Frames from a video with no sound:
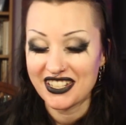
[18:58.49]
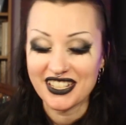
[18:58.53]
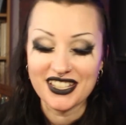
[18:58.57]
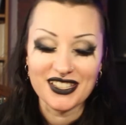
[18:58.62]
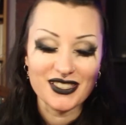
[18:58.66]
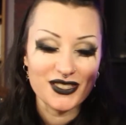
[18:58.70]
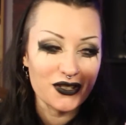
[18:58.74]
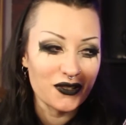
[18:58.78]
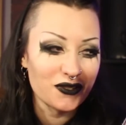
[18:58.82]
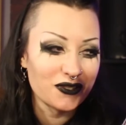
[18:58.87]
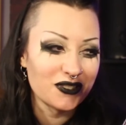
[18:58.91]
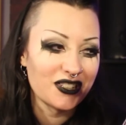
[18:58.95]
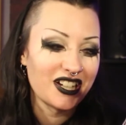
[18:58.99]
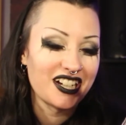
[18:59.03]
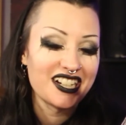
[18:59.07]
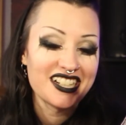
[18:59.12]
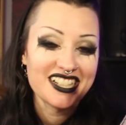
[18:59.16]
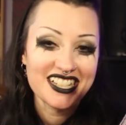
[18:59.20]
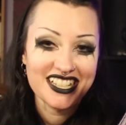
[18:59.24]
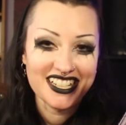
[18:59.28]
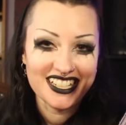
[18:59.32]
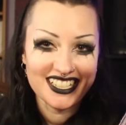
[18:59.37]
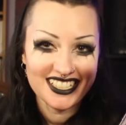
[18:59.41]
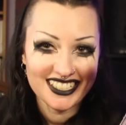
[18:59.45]
is
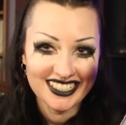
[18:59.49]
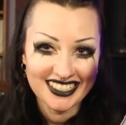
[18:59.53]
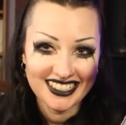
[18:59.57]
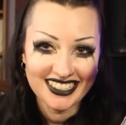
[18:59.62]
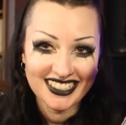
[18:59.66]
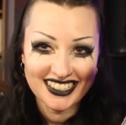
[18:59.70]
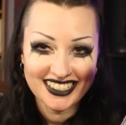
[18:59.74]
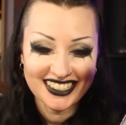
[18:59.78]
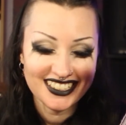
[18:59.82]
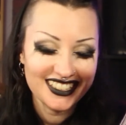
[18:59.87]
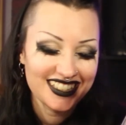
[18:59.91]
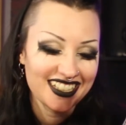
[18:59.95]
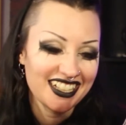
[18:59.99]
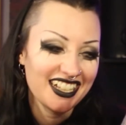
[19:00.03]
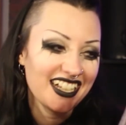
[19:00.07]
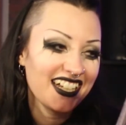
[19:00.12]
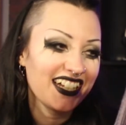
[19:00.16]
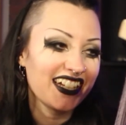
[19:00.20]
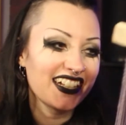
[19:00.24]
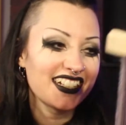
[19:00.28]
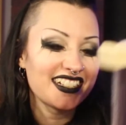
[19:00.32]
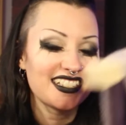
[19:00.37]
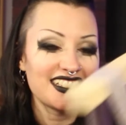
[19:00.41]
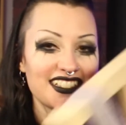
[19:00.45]
alright
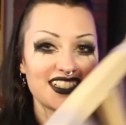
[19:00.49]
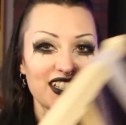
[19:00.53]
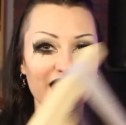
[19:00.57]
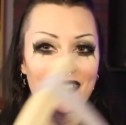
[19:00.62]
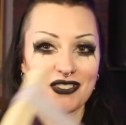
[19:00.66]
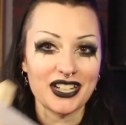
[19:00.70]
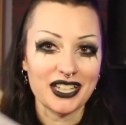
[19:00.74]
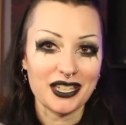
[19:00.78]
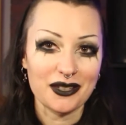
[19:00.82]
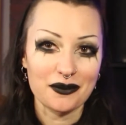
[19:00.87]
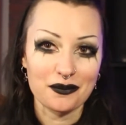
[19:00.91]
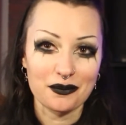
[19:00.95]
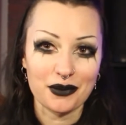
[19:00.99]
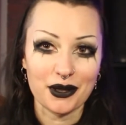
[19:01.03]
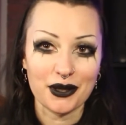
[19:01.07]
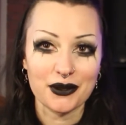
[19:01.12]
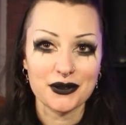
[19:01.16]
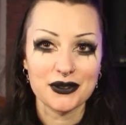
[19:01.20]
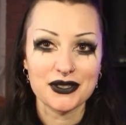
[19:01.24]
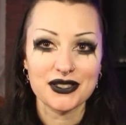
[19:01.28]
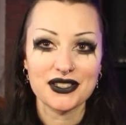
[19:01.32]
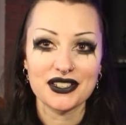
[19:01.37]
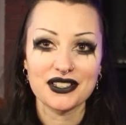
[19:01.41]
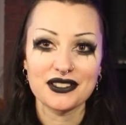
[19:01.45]
so I can
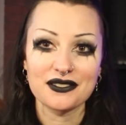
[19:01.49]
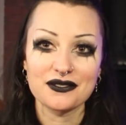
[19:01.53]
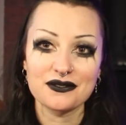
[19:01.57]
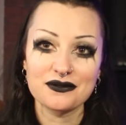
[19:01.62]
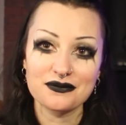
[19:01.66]
post it.